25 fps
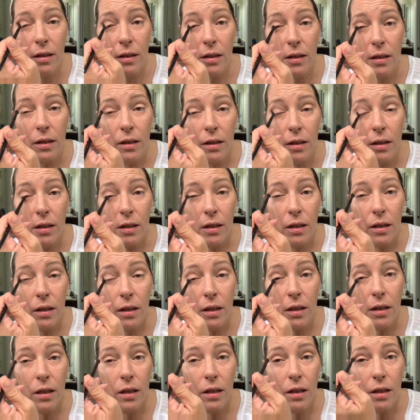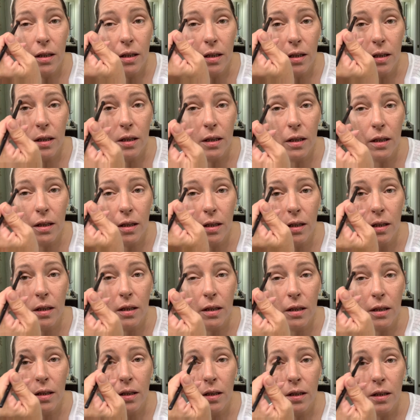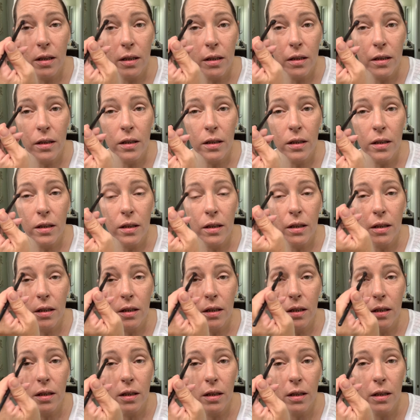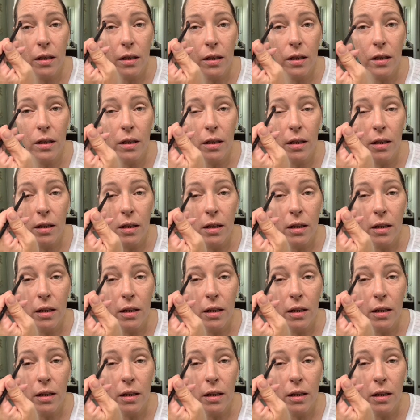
No one is speaking in this clip.